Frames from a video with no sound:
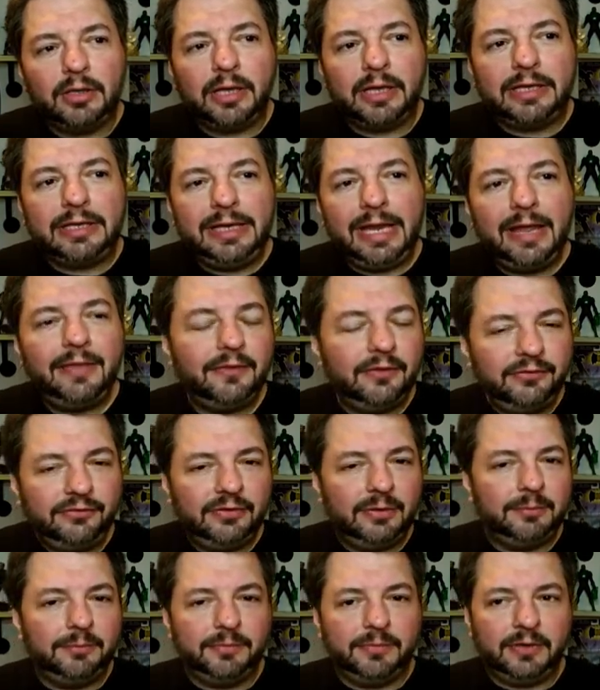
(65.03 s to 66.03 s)
Like, yeah, there's
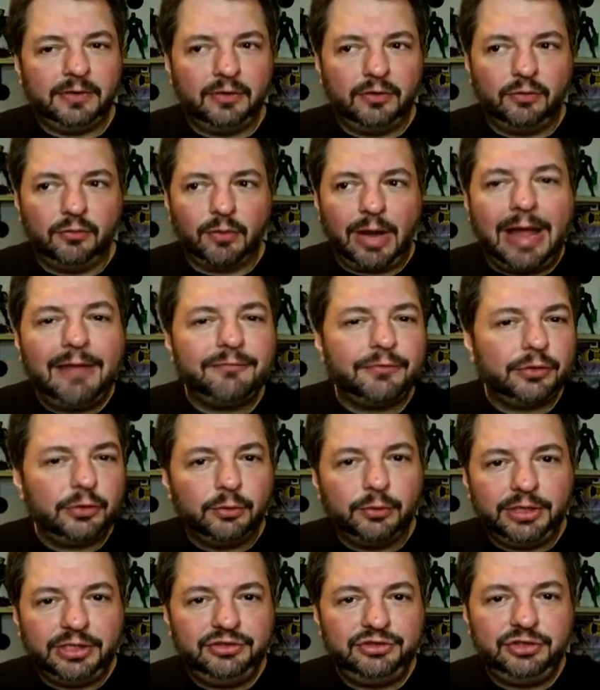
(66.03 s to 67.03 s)
some
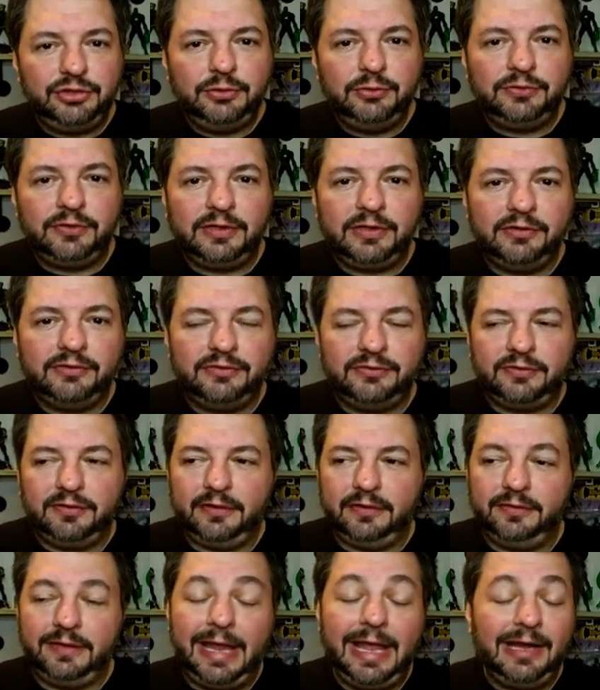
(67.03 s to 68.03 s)
graphical issues, and there's
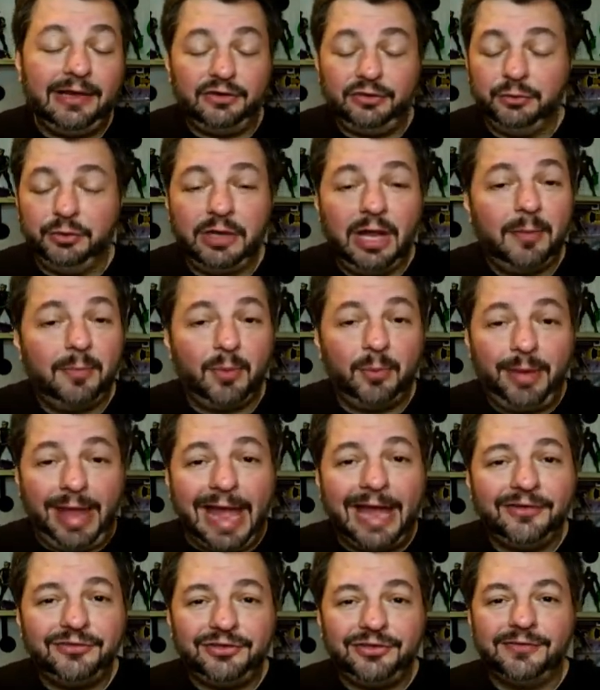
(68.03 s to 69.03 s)
they had to do a couple
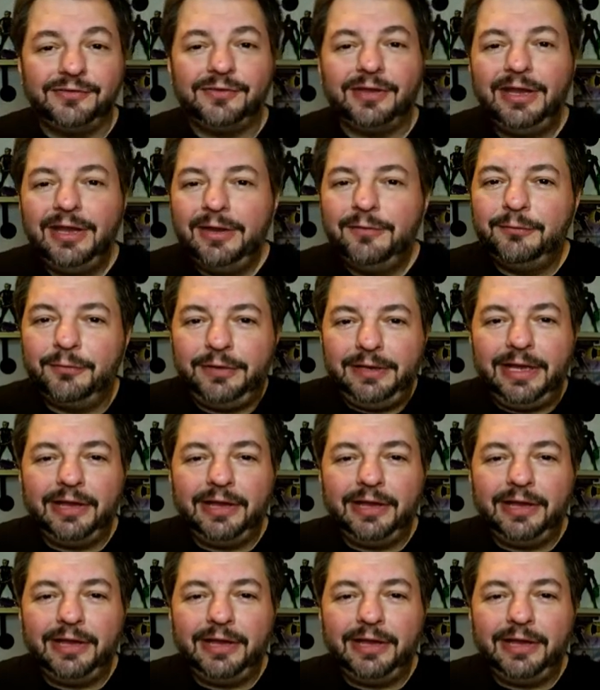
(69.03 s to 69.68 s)
patches for the